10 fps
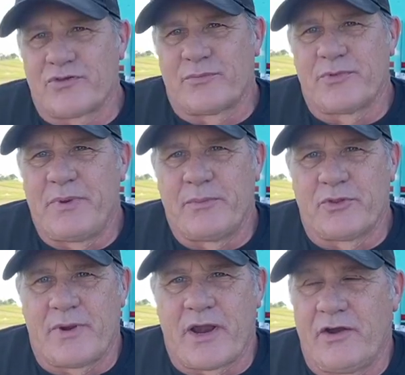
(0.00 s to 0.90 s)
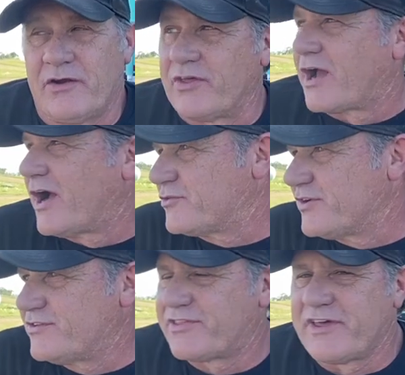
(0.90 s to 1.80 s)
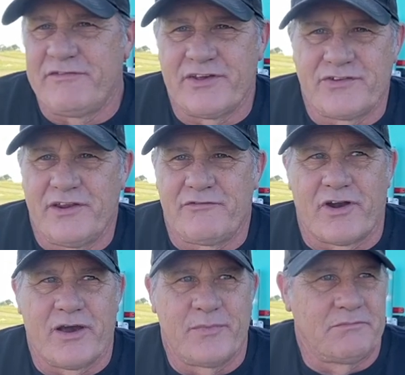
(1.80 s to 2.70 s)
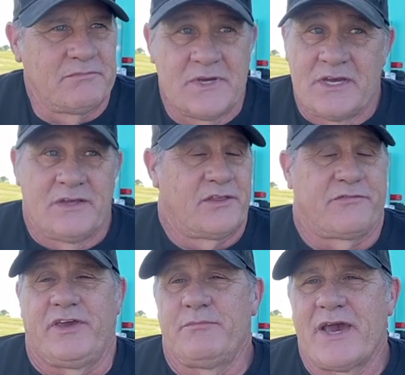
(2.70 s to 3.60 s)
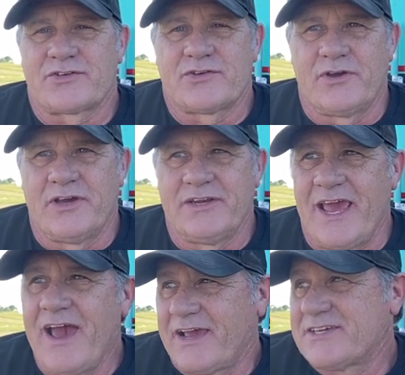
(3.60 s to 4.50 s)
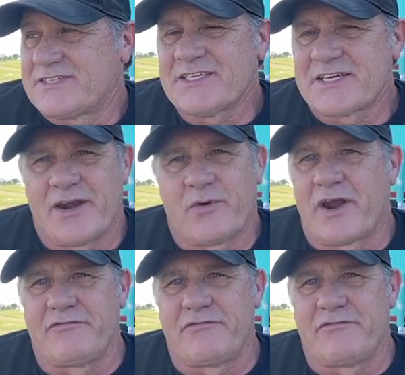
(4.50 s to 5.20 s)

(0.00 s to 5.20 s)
Some of the people around here, the countries that they visited from, and the feedback's so good. And yeah, I guess that's kind of what I